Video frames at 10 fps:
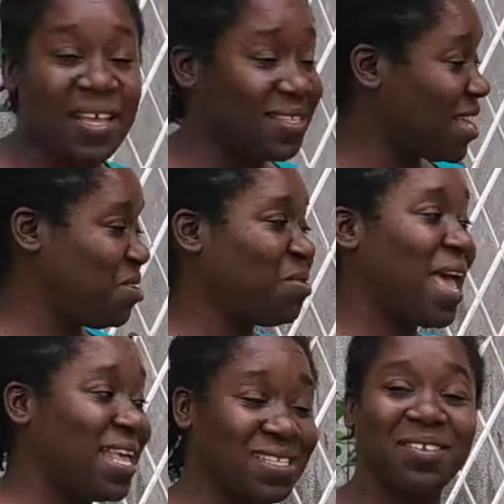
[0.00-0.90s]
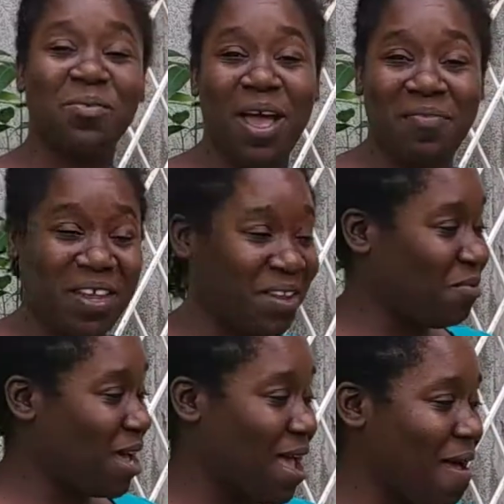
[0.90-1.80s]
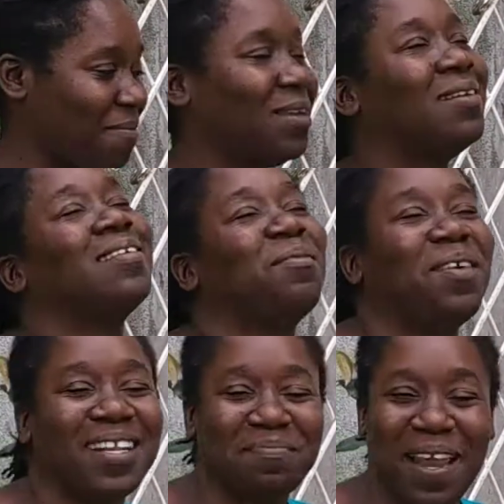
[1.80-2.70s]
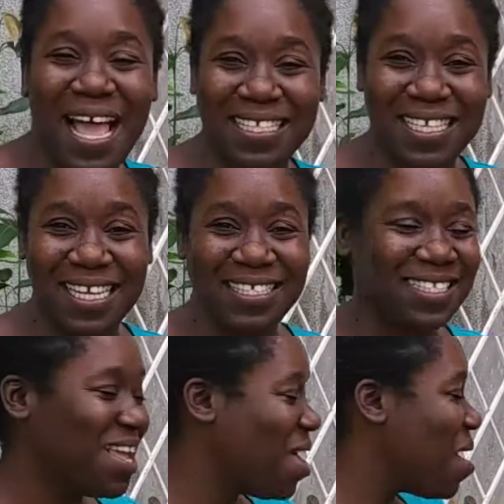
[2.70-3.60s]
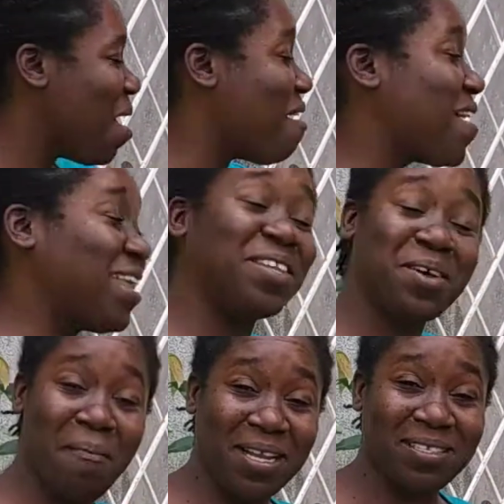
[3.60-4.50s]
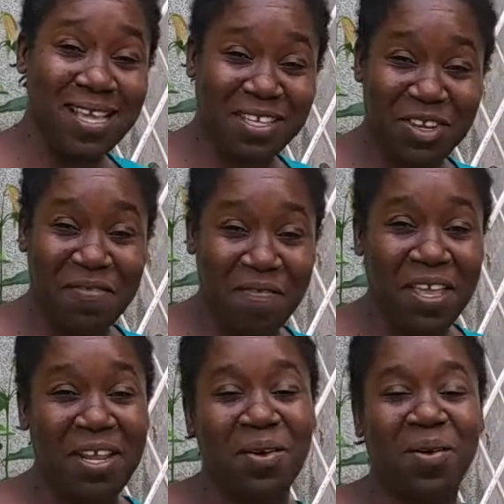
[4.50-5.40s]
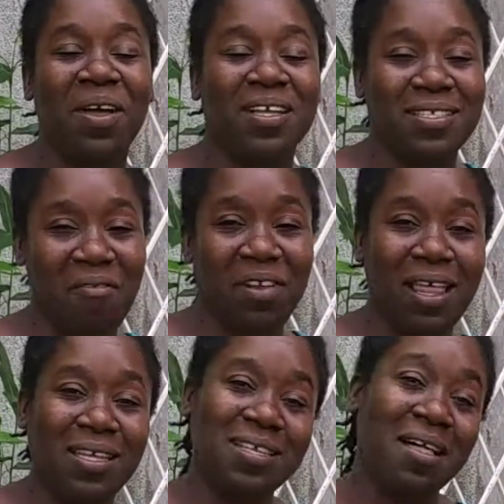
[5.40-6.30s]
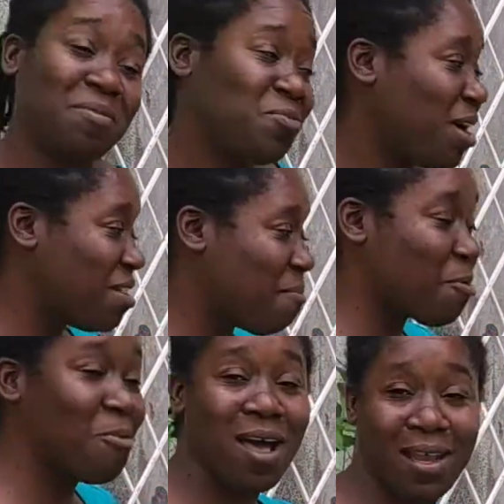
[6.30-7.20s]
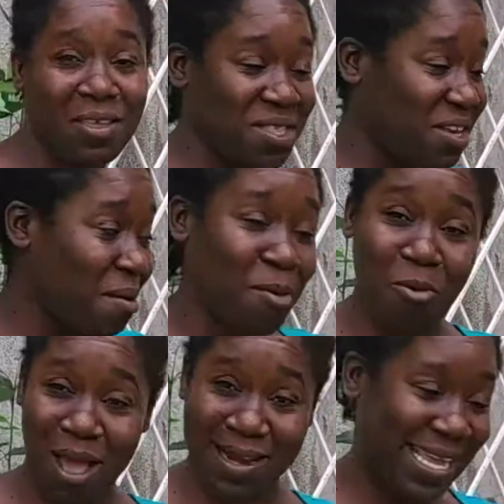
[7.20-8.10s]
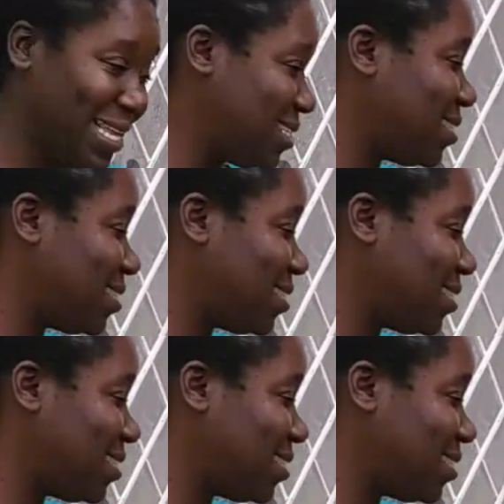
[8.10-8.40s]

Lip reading: Can you guess what plant it is? All right, in the comment section of the video, definitely tell me what number one you think number one is.